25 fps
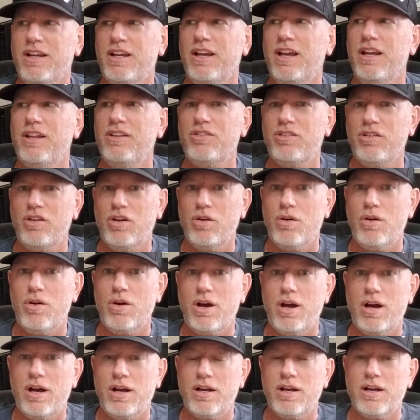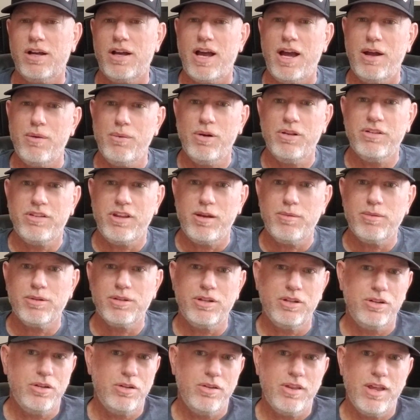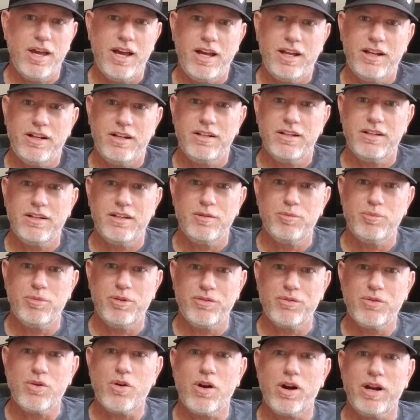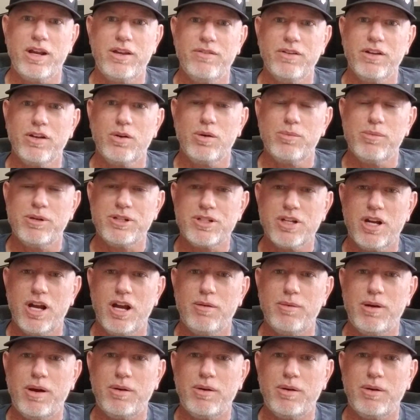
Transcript: And so I was able to do that before I even quit my job.